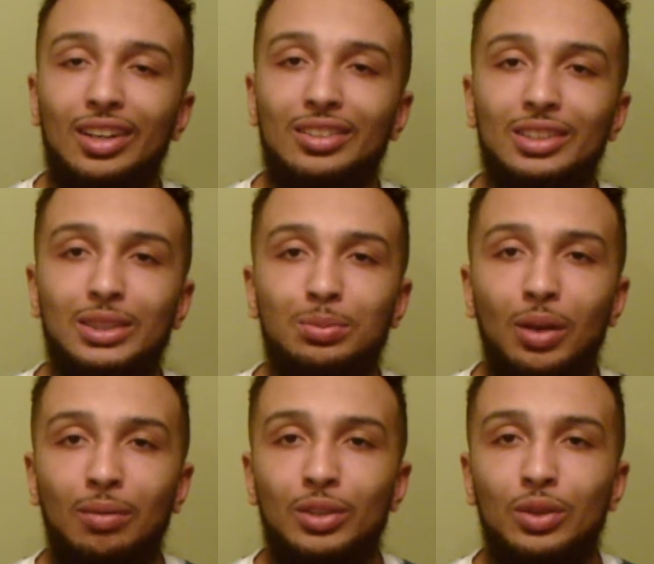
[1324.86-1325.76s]
this is
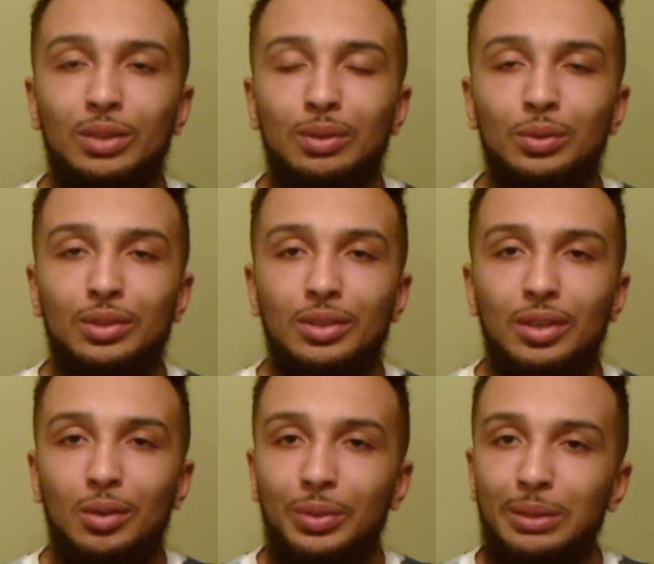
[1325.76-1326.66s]
probably going to be
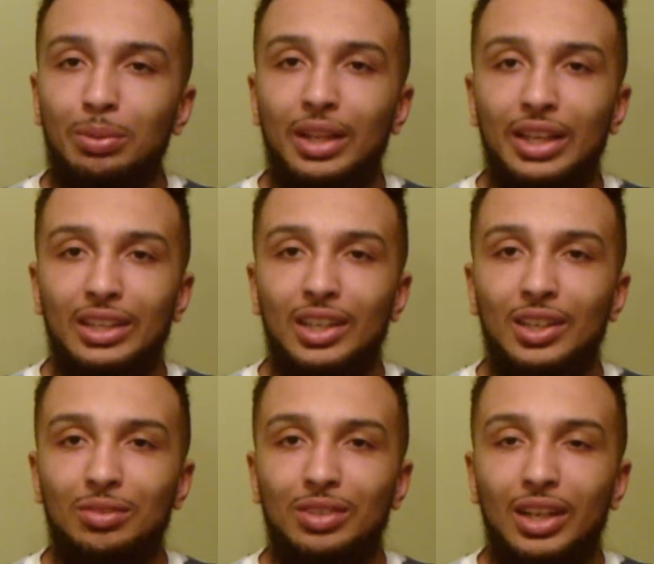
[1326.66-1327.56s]
a replay
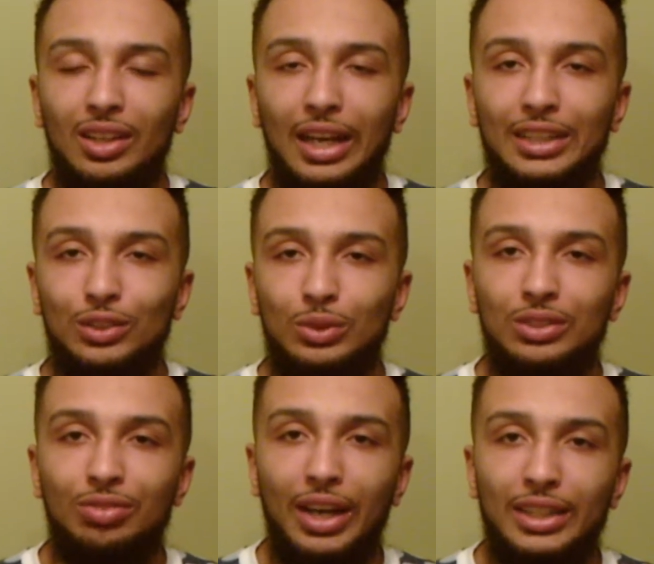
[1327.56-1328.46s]
of their last 3
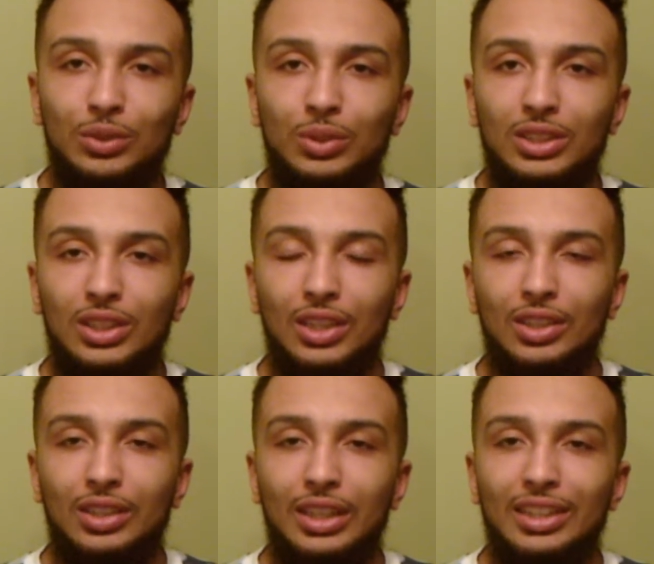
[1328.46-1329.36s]
fights with each other
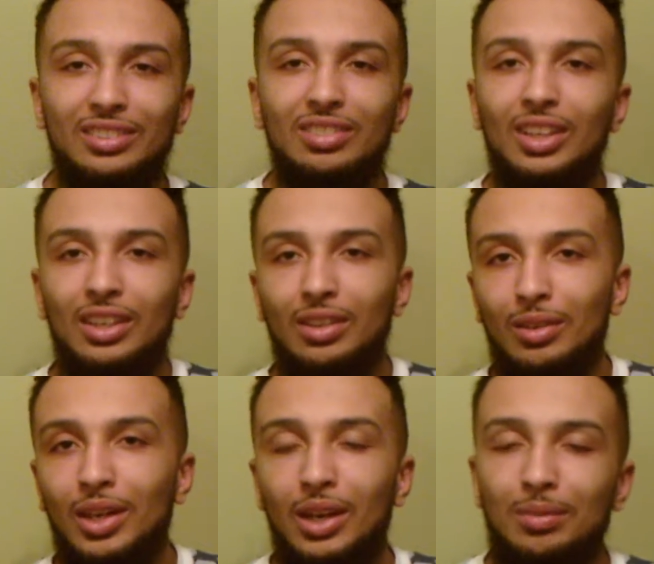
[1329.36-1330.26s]
in
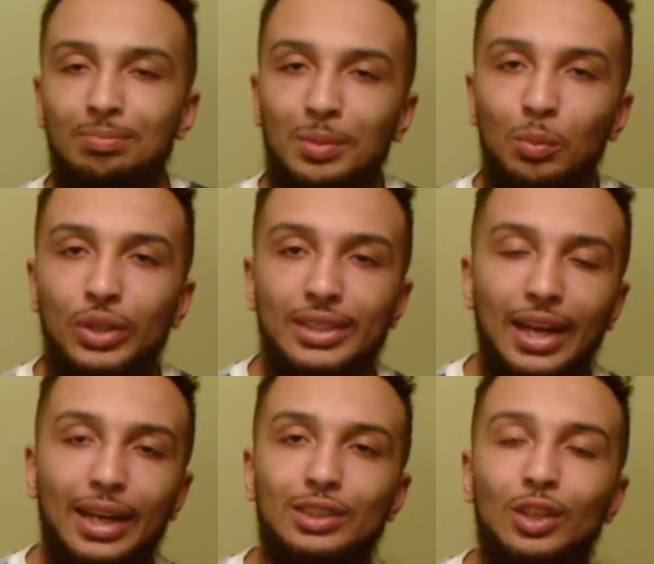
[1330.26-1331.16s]
Muay
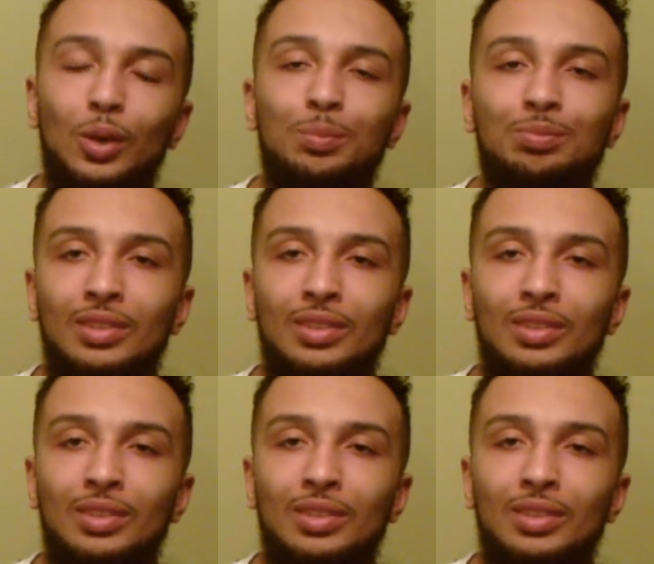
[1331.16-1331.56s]
Thai. So,